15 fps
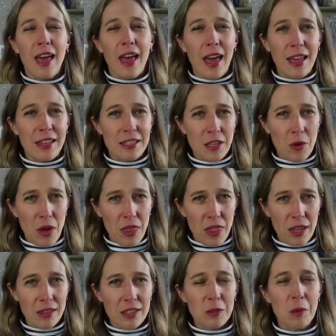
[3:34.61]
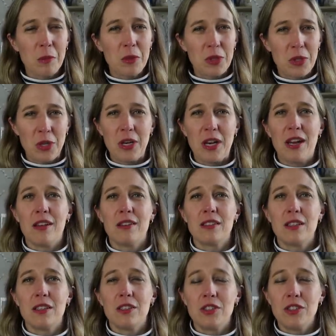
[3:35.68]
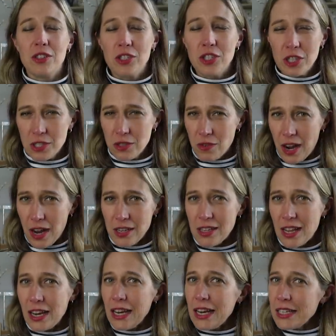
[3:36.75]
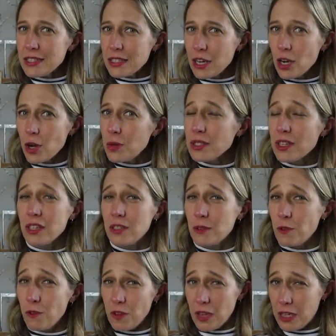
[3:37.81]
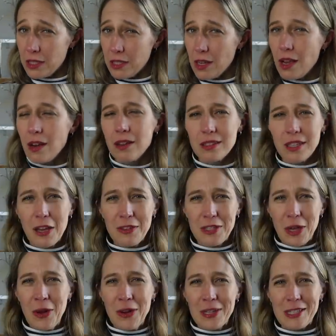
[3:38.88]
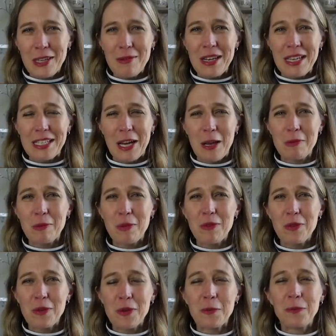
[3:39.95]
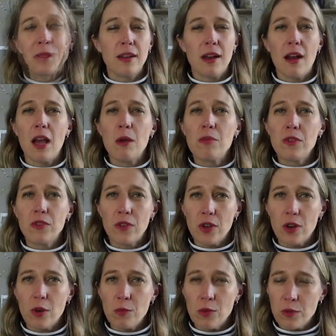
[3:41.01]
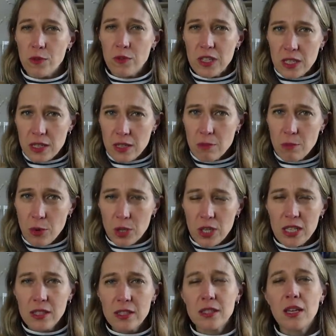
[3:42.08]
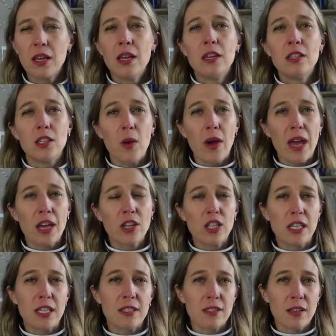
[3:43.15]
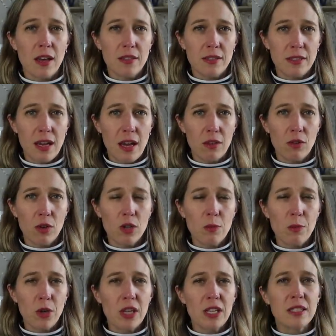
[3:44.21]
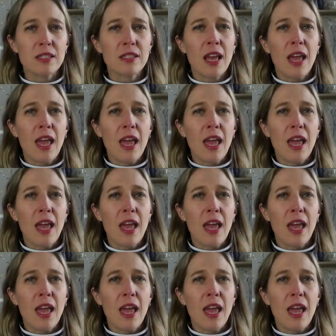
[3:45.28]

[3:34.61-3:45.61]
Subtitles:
And so I think this one will turn out just right. At least I know it's going to fit because I've sewn it so many times before. Now I prefer a more fitted bodice, so I actually size down on the bodice